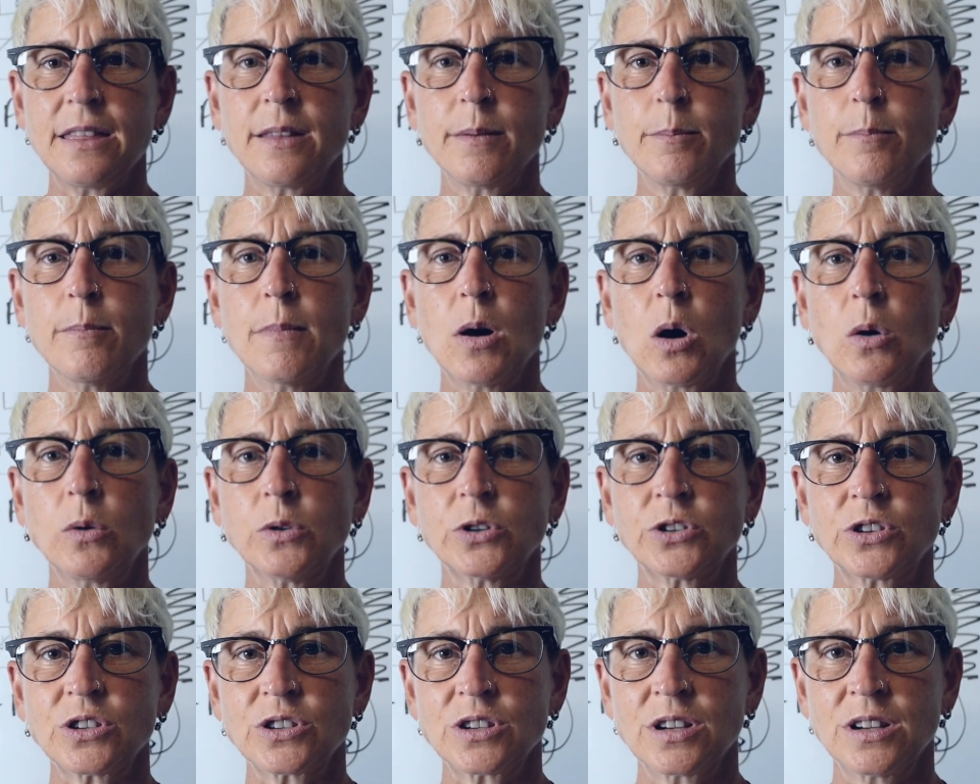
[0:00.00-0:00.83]
the
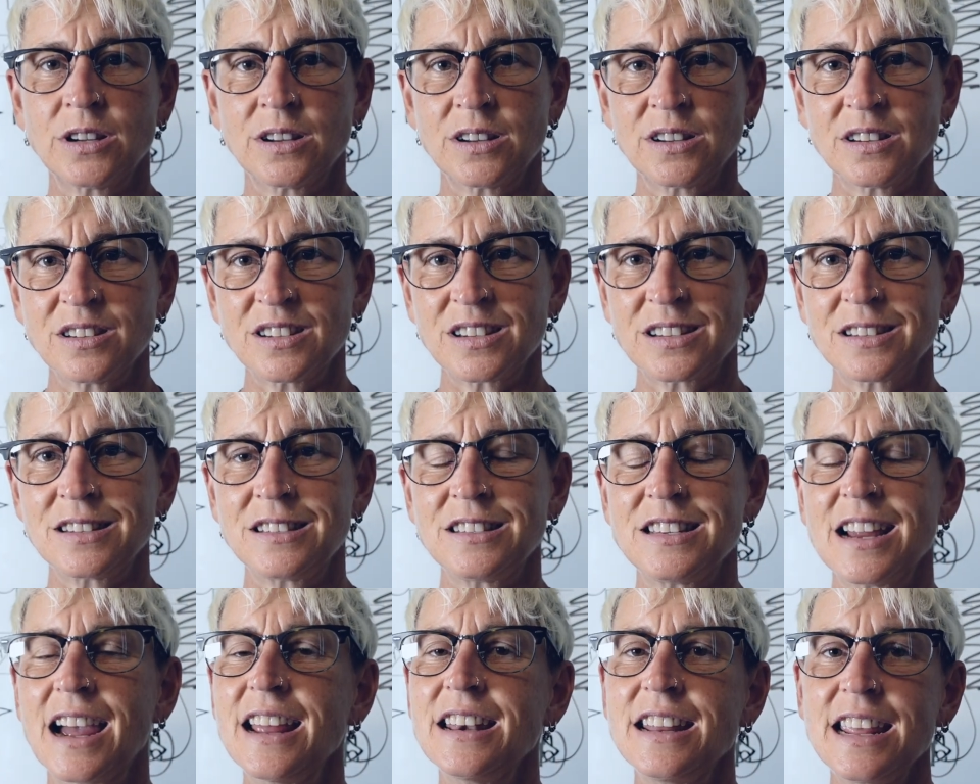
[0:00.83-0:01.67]
most
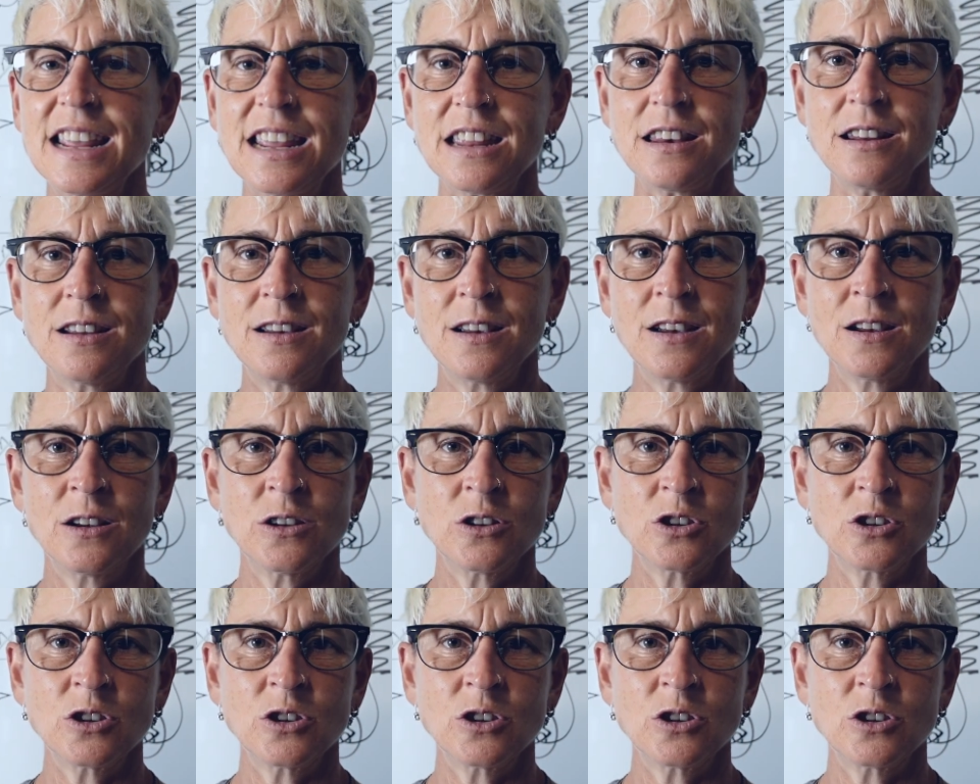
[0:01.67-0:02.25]
studied